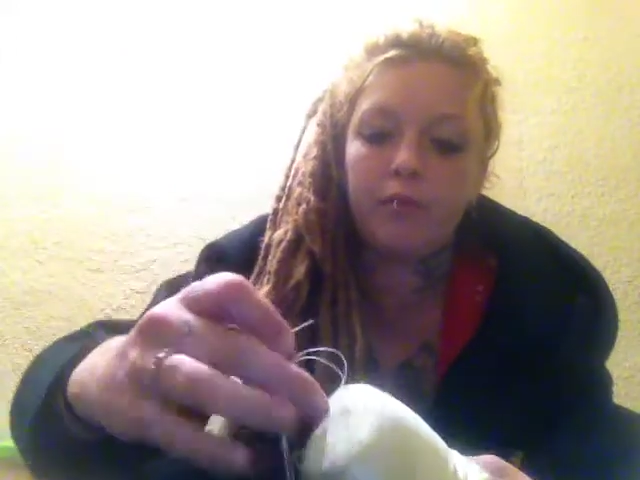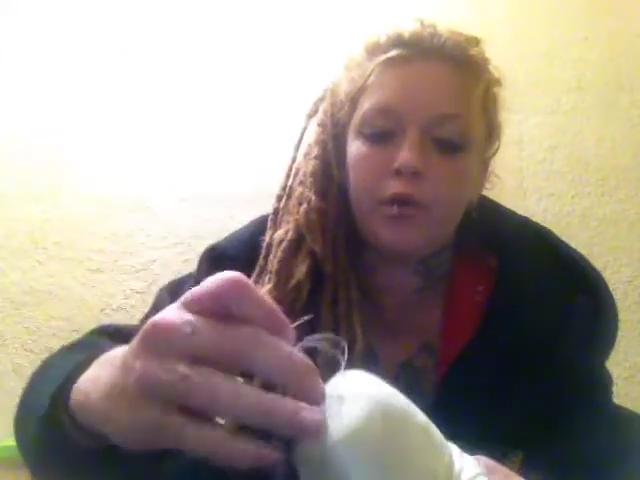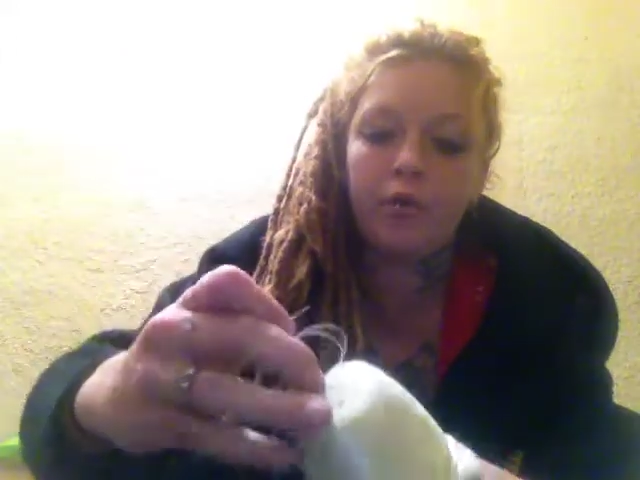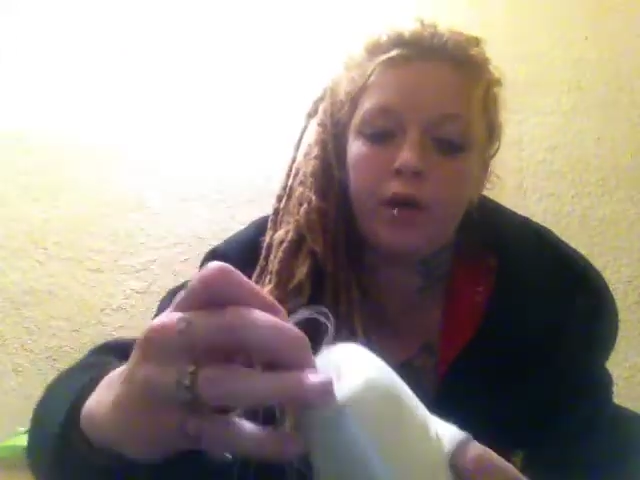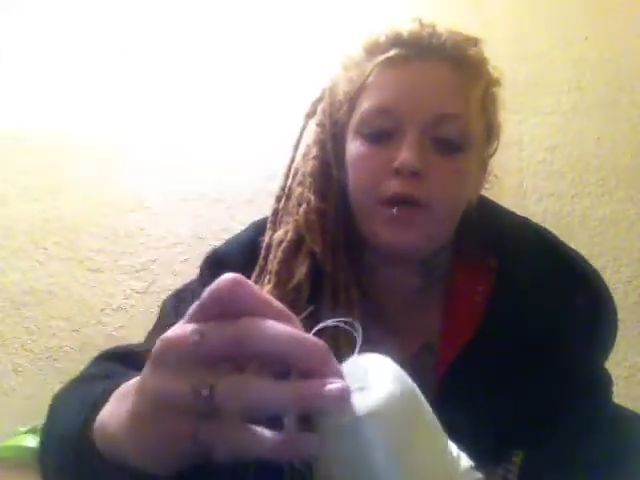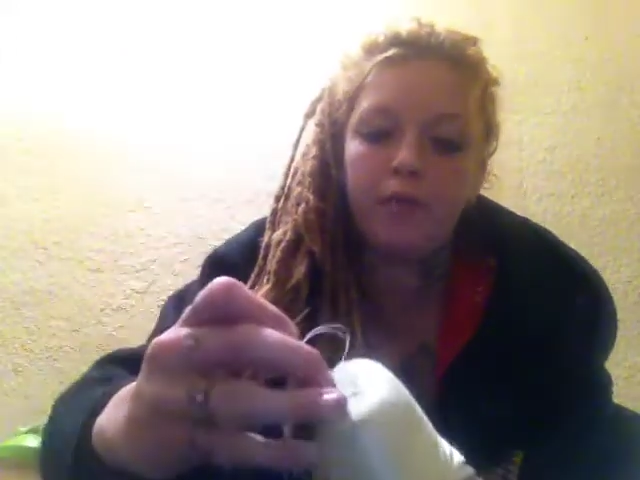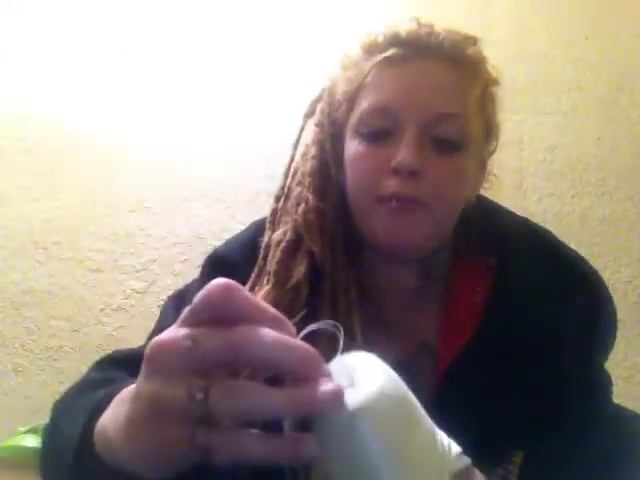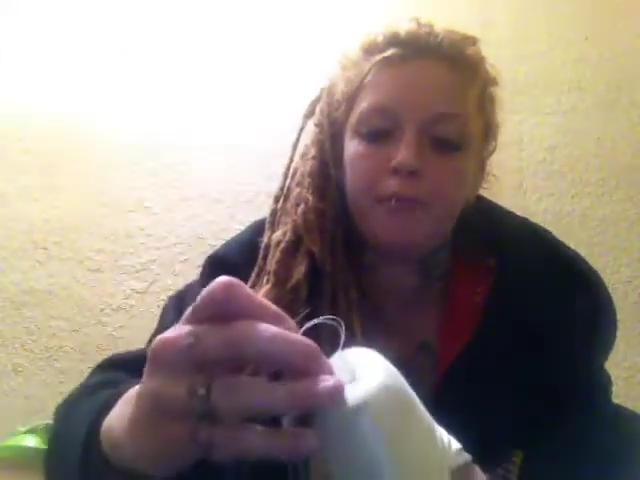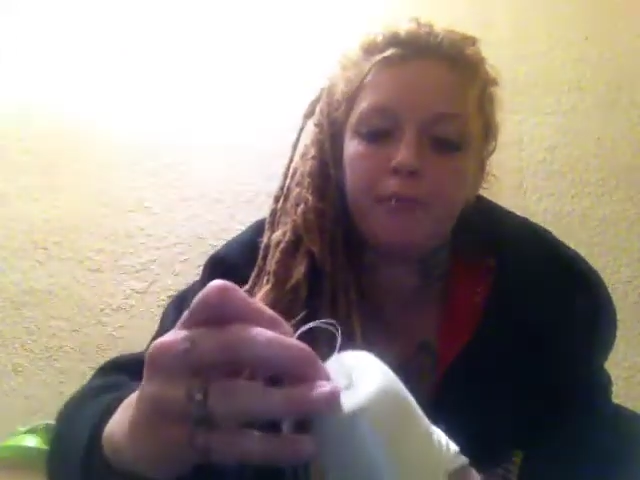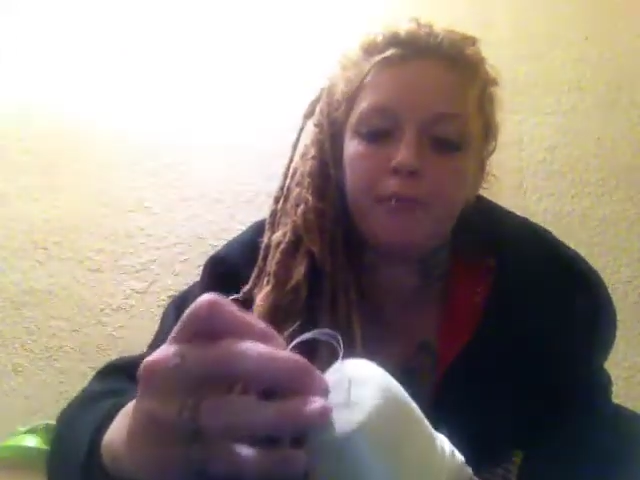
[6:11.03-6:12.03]
going
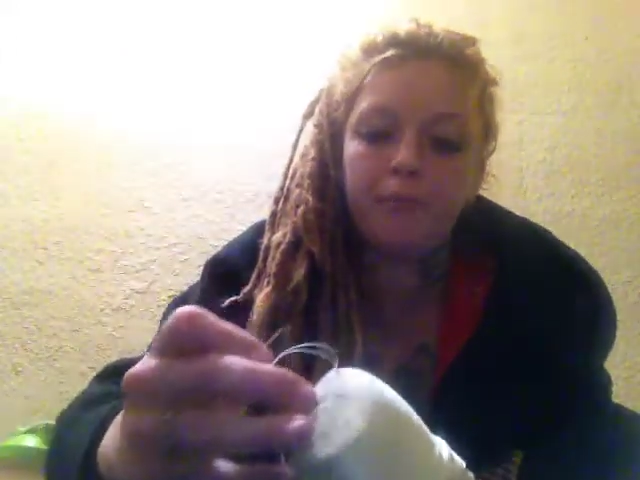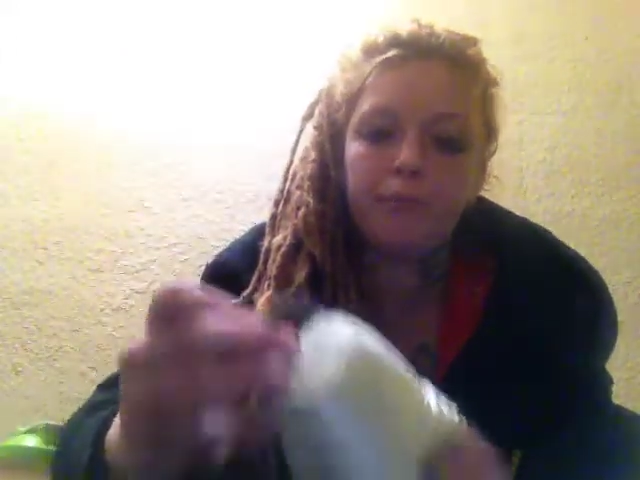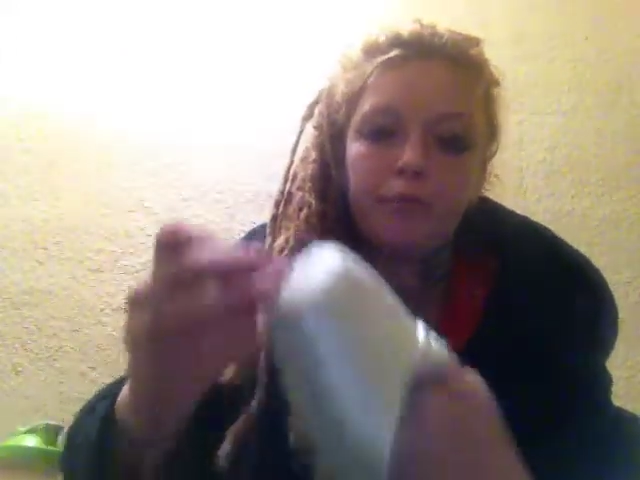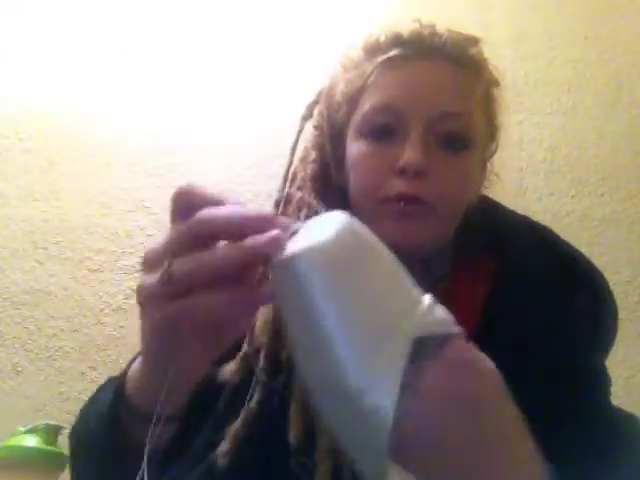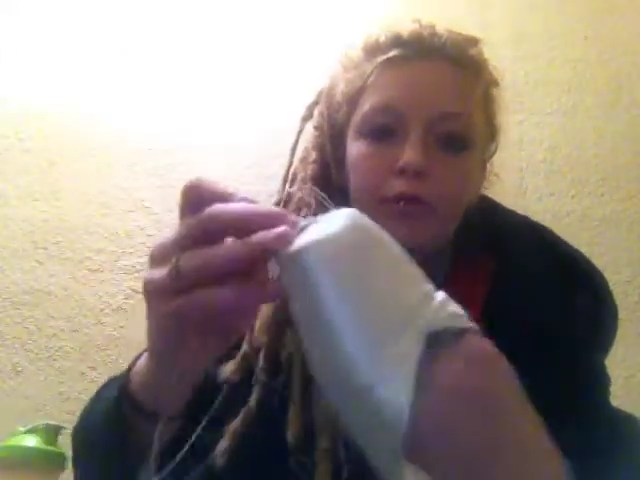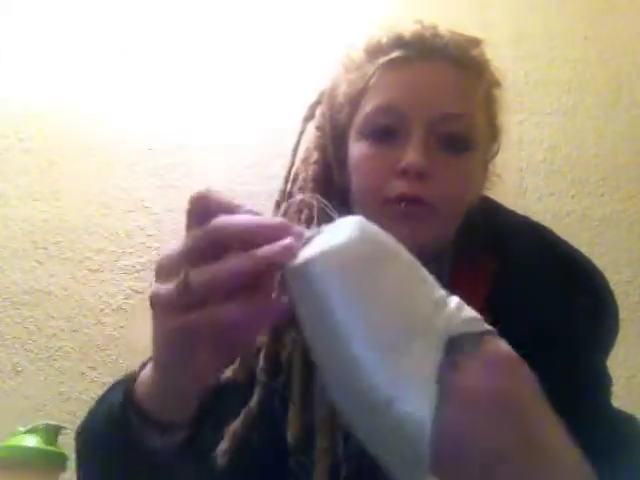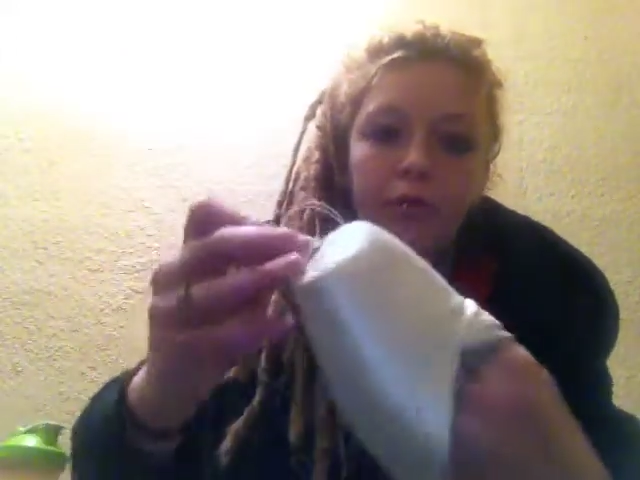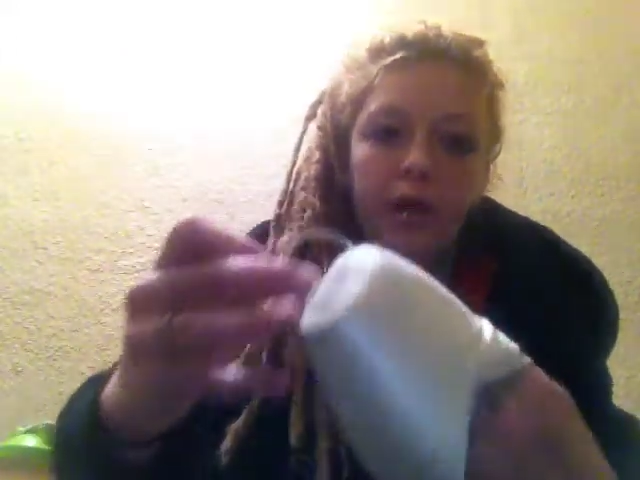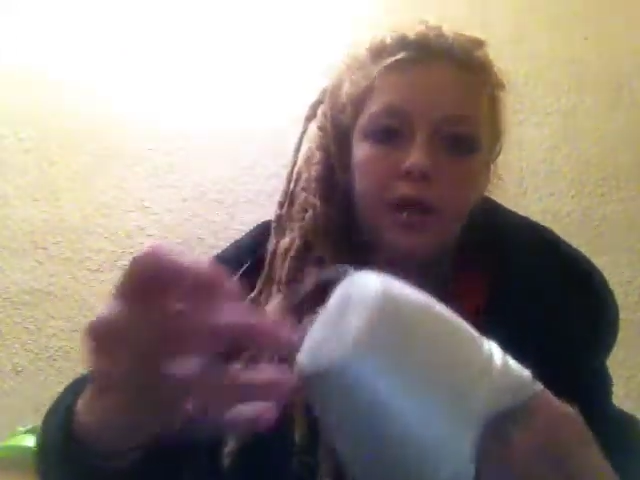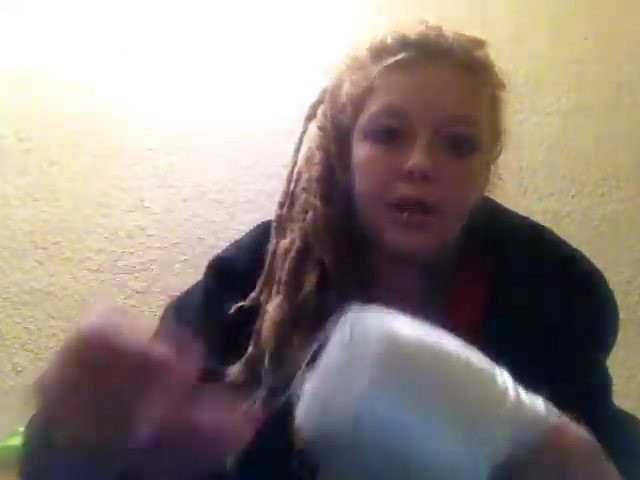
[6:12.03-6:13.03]
with your
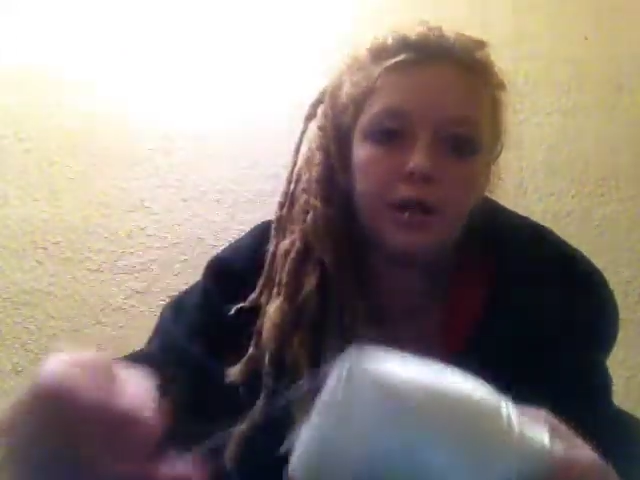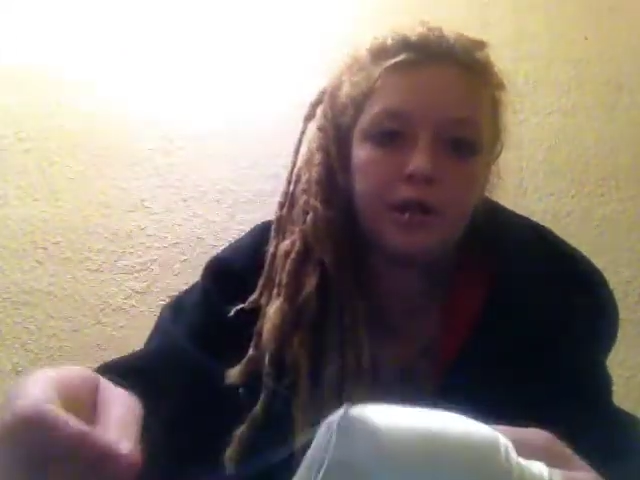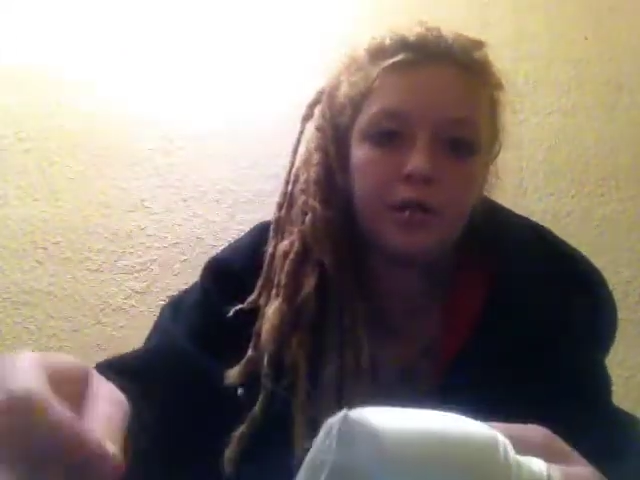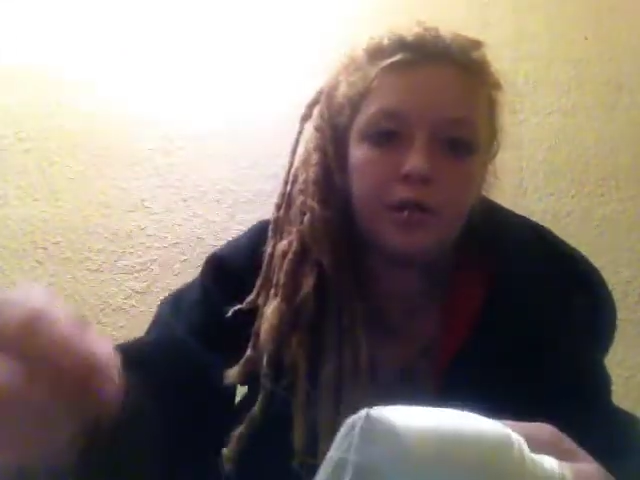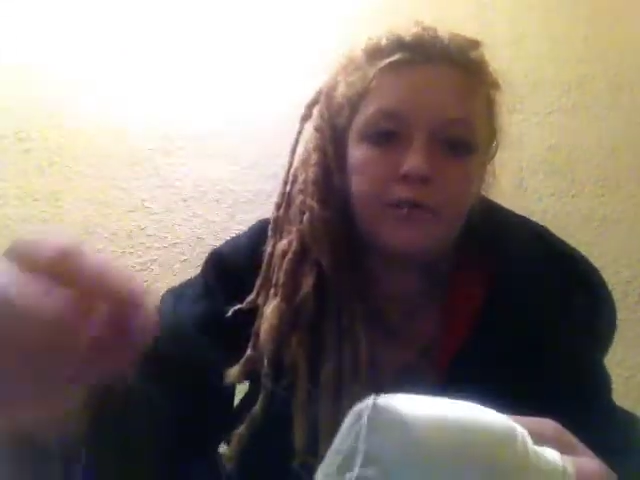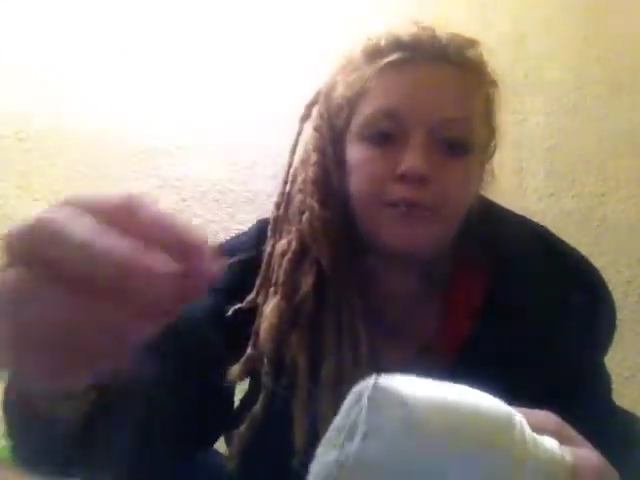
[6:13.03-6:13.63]
hand here